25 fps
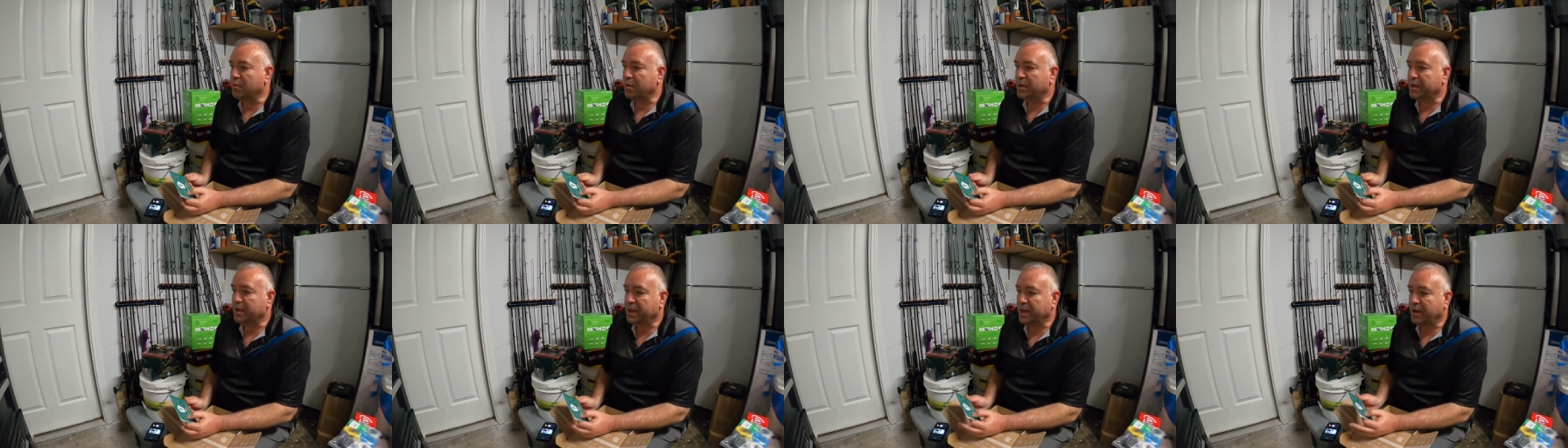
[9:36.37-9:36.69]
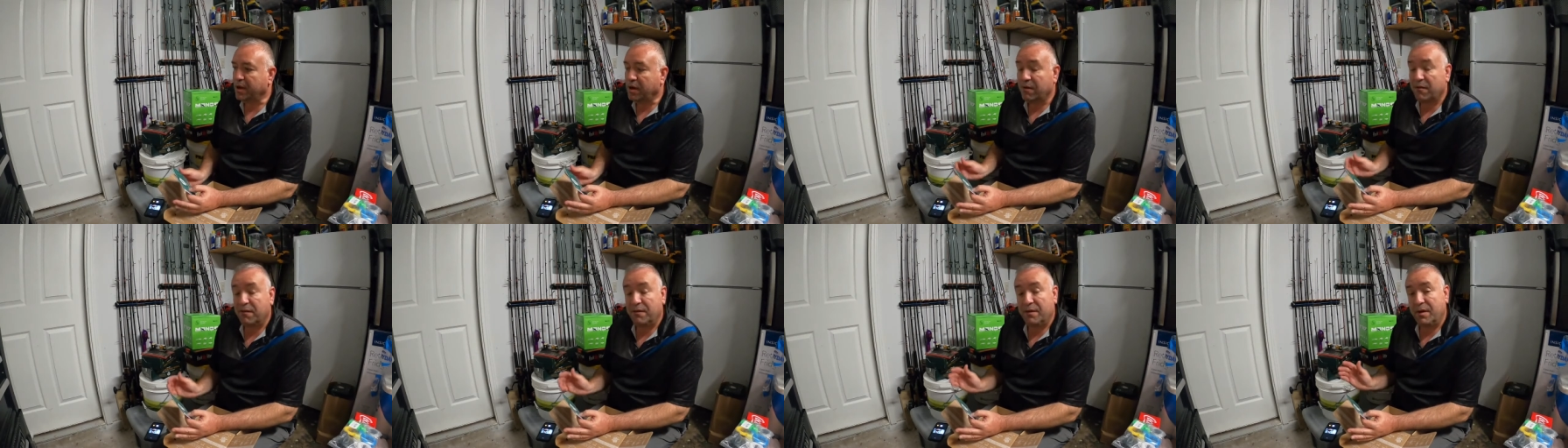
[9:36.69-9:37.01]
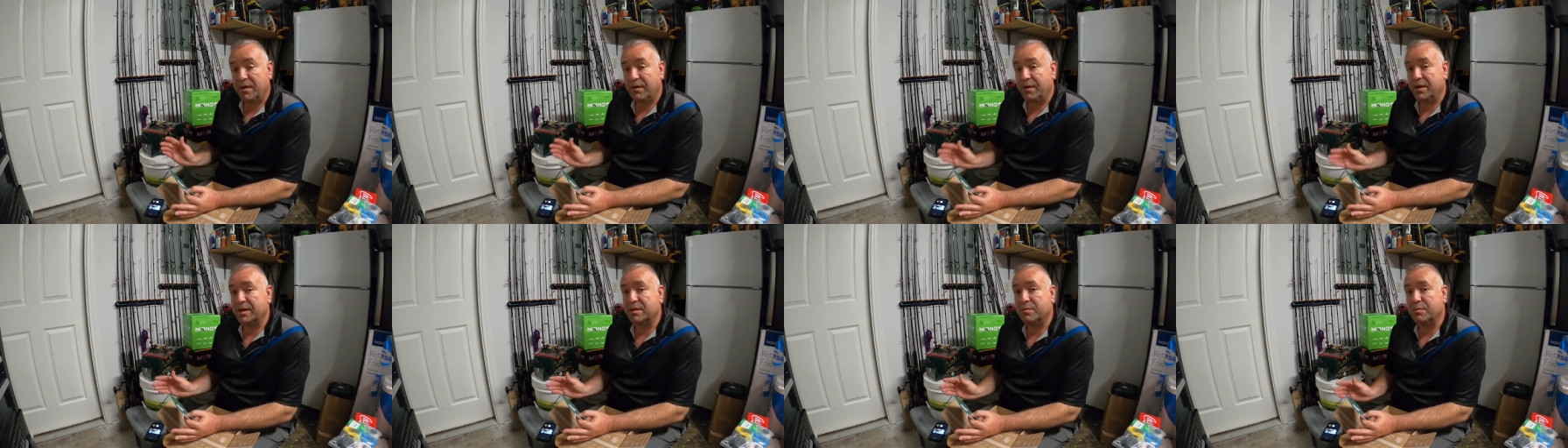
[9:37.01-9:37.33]
But they are
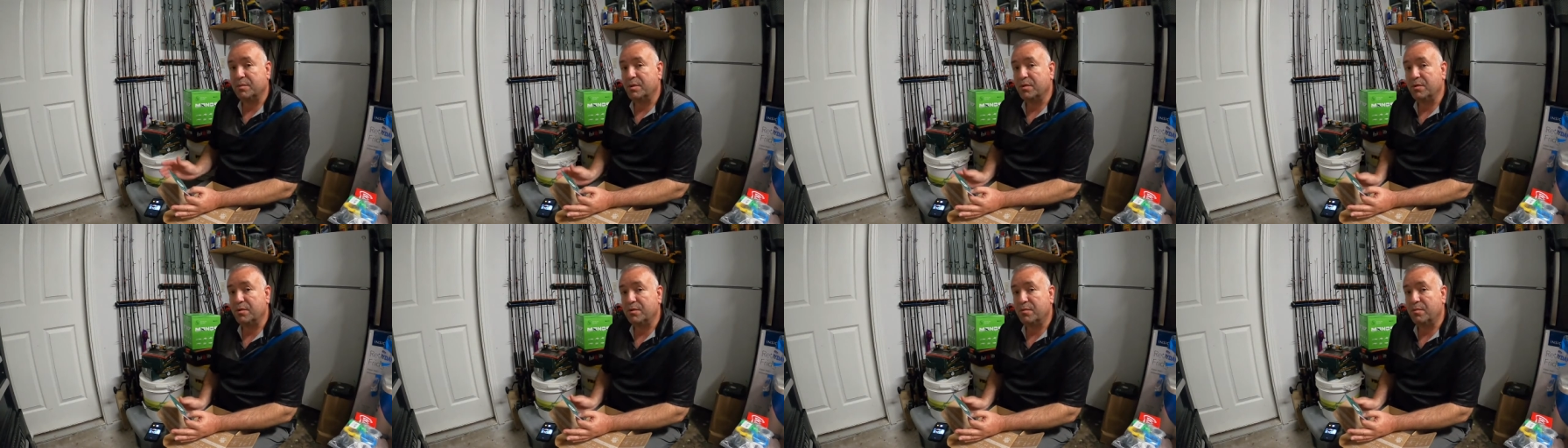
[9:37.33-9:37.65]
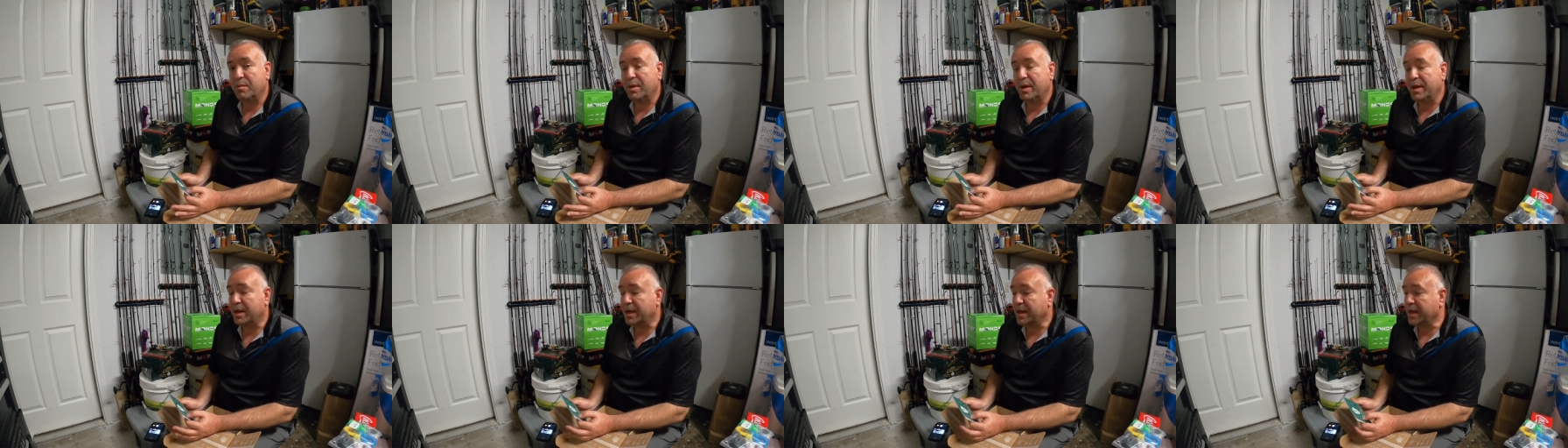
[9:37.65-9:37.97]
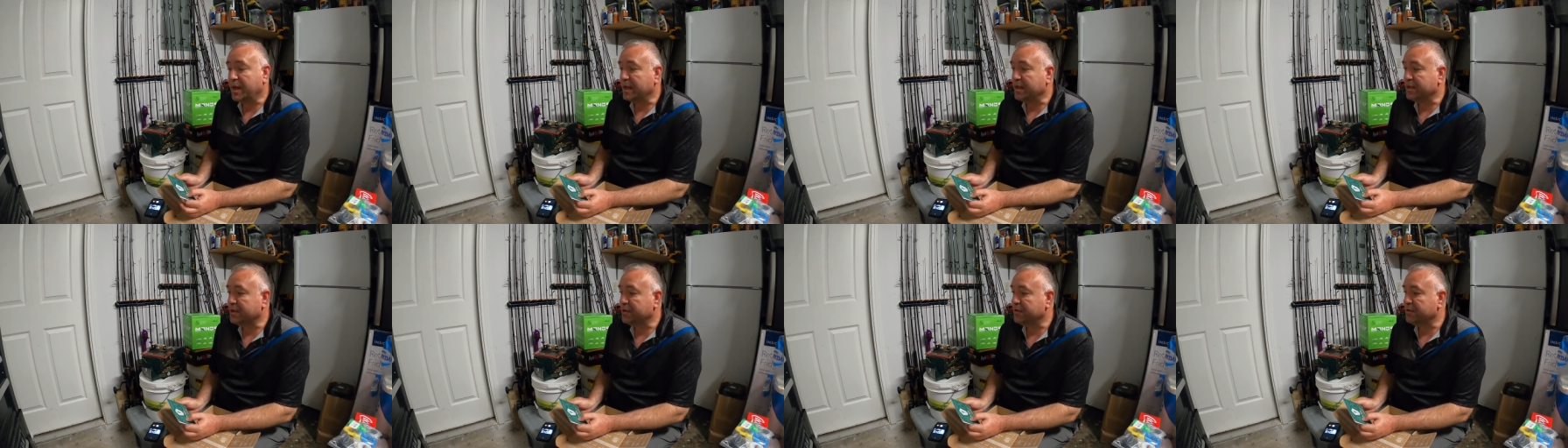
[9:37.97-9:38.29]
very smooth bait
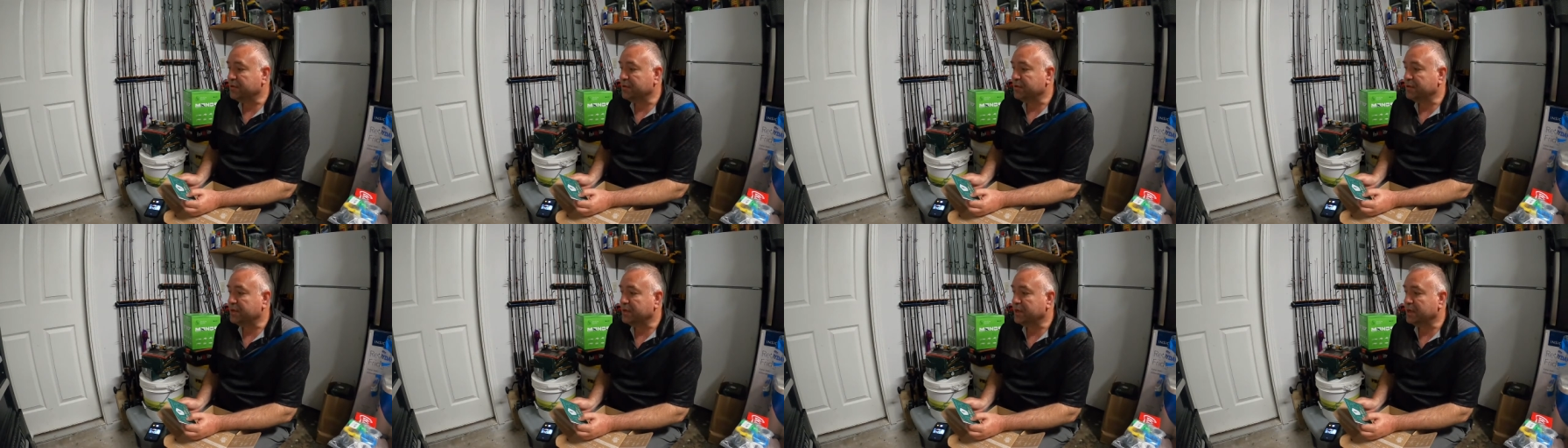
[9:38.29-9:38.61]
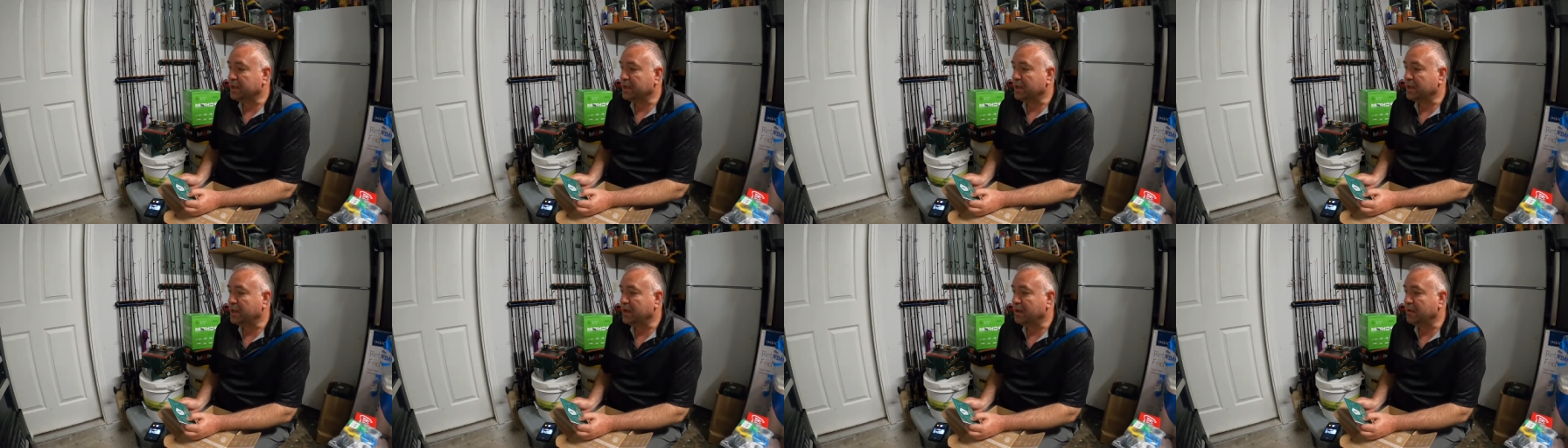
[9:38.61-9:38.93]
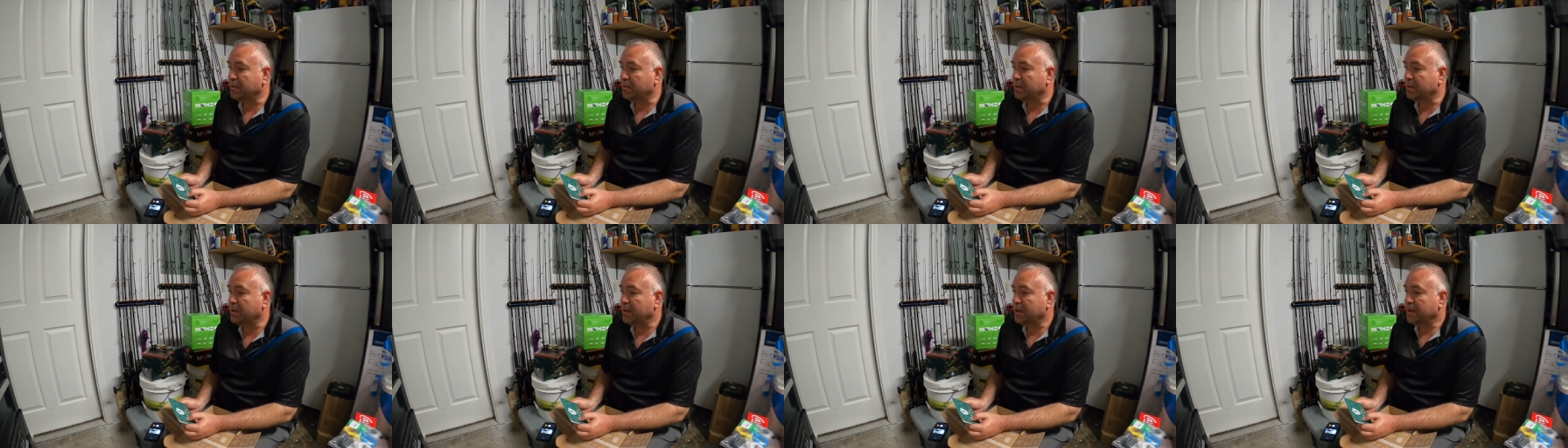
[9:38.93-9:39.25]
casters.
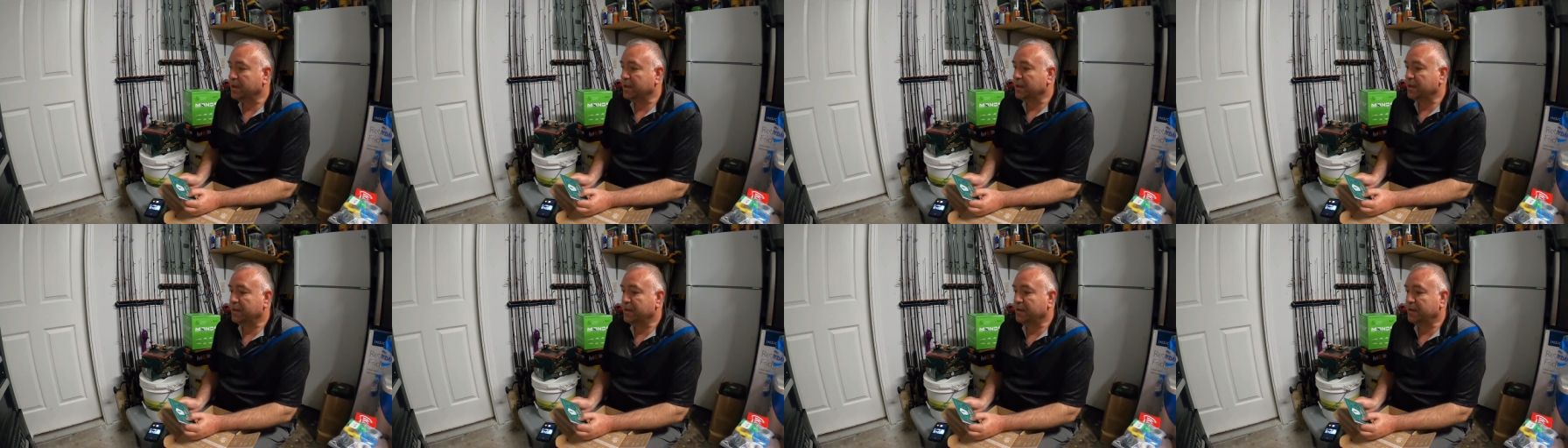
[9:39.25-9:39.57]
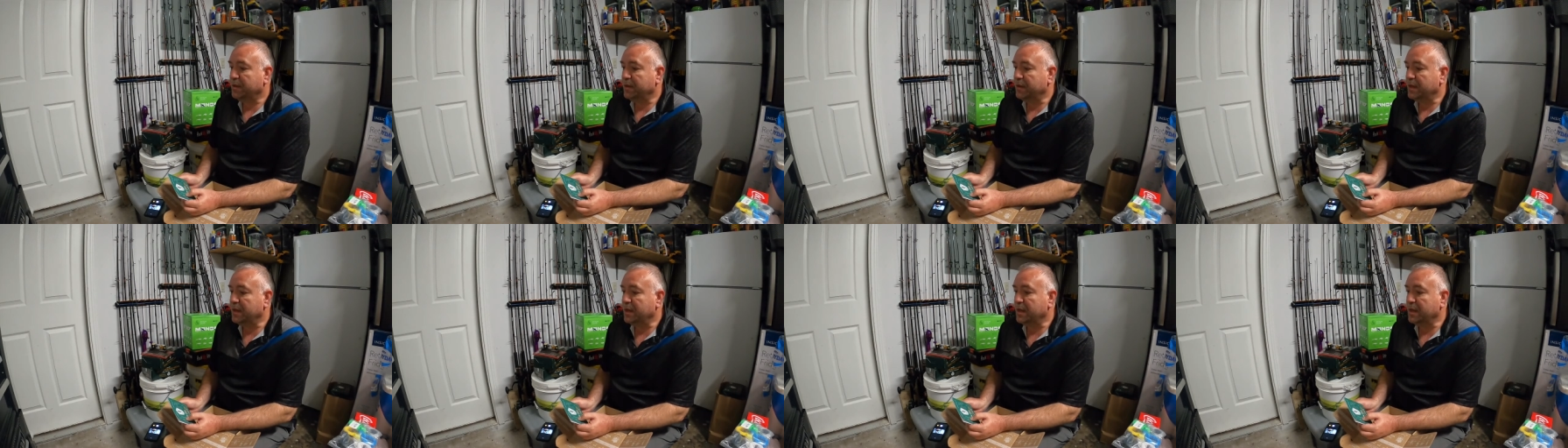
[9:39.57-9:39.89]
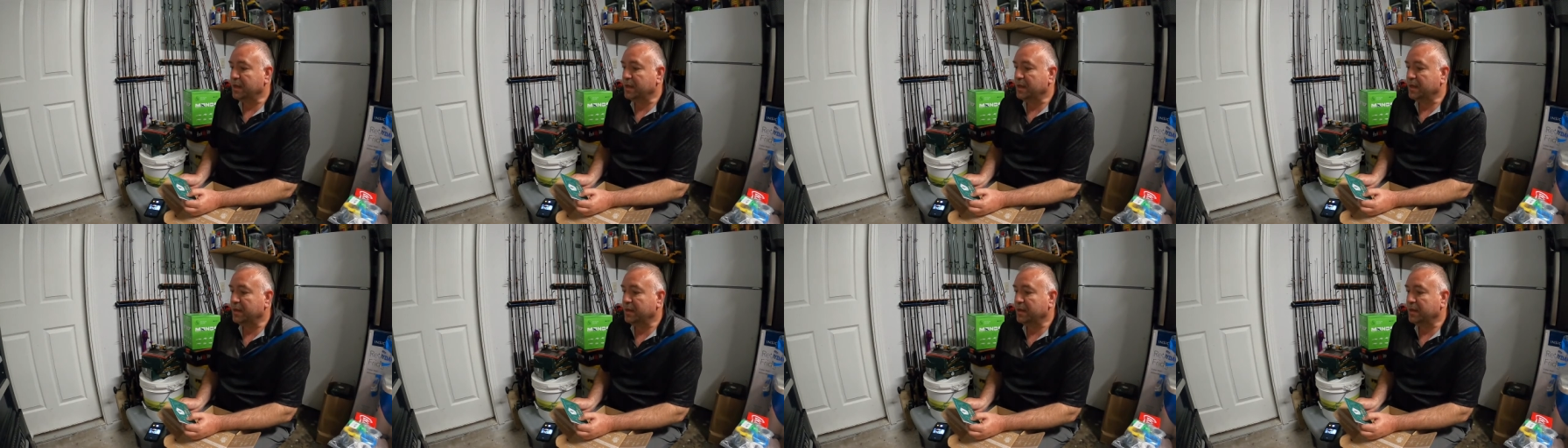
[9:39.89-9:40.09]
The